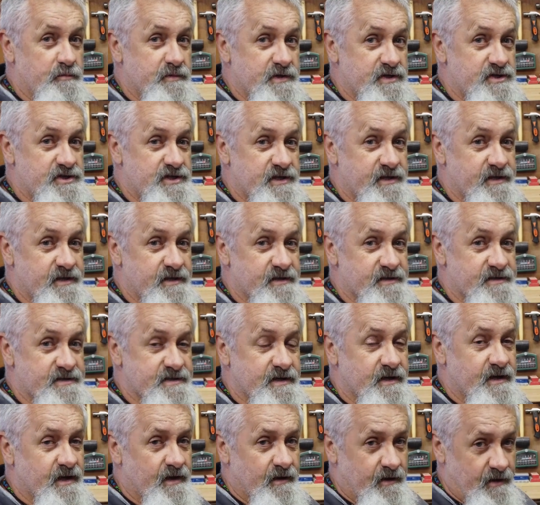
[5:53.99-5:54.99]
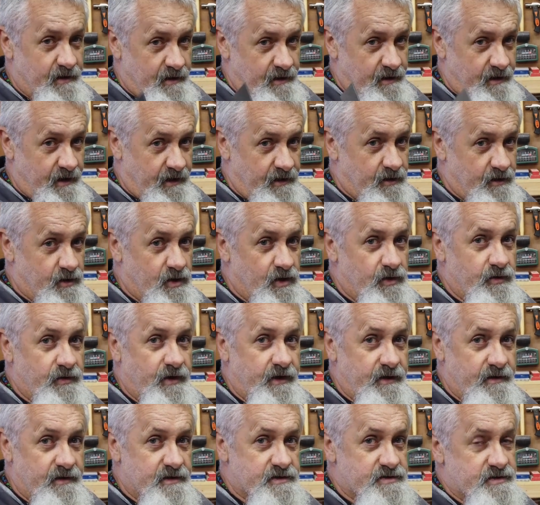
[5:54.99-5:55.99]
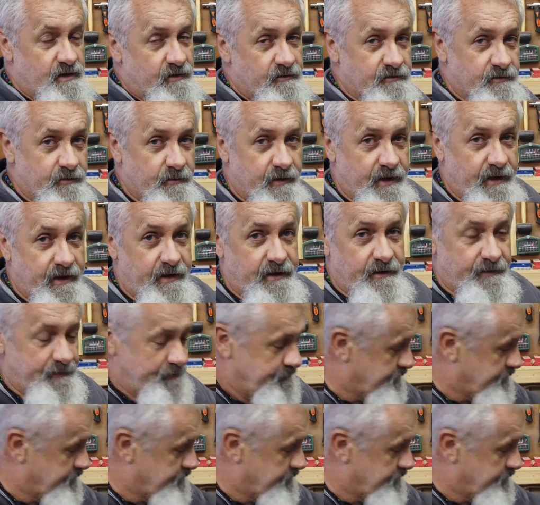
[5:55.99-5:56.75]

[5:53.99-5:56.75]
machines, including the software?